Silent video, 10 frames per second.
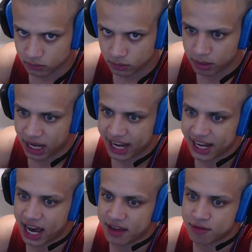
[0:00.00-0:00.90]
But
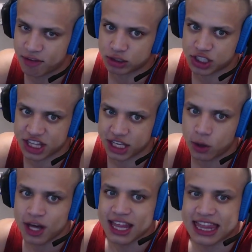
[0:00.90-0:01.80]
I vouch Theo.
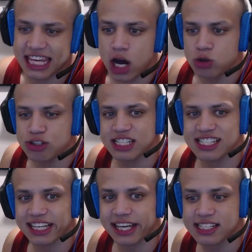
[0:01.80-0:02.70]
Theo
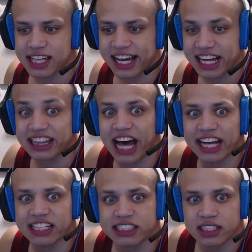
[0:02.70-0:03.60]
is like light.